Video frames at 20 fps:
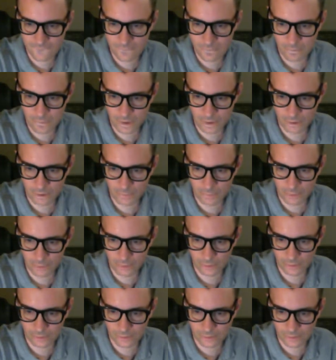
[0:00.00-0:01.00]
Edit
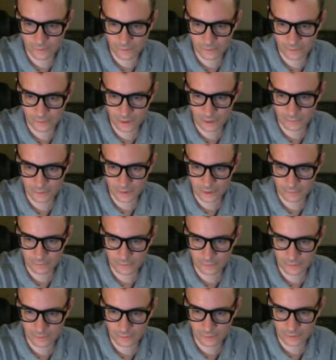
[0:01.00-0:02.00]
appearance. Timestamps.
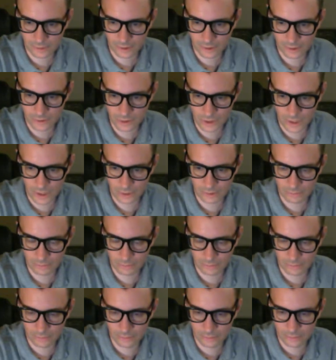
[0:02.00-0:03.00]
Hide chat.
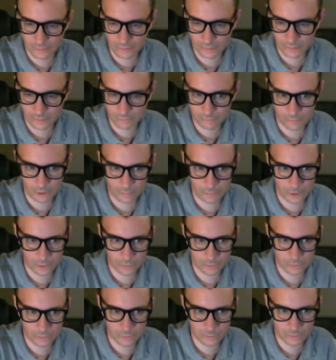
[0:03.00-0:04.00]
Pop out.
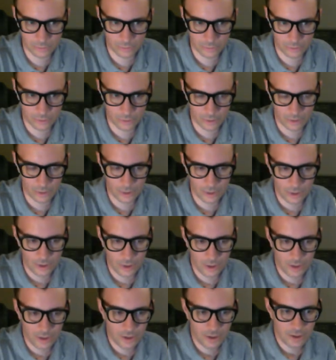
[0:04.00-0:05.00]

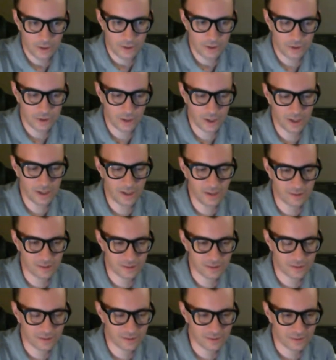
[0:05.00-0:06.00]

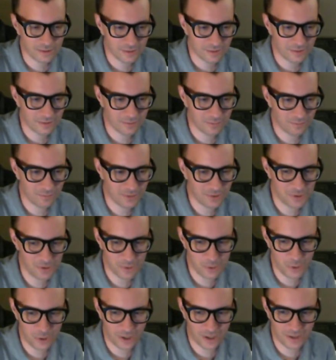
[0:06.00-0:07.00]
Yes! You
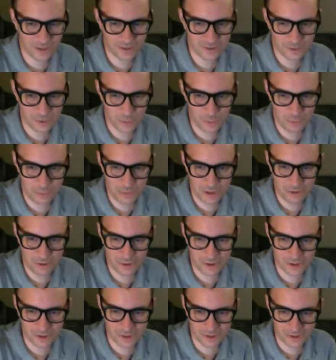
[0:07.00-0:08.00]
guys are
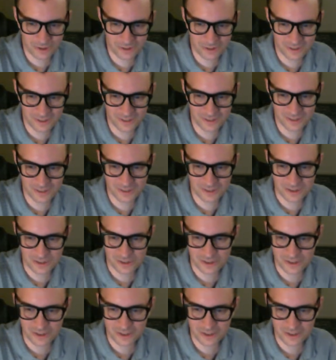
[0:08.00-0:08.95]
miracles!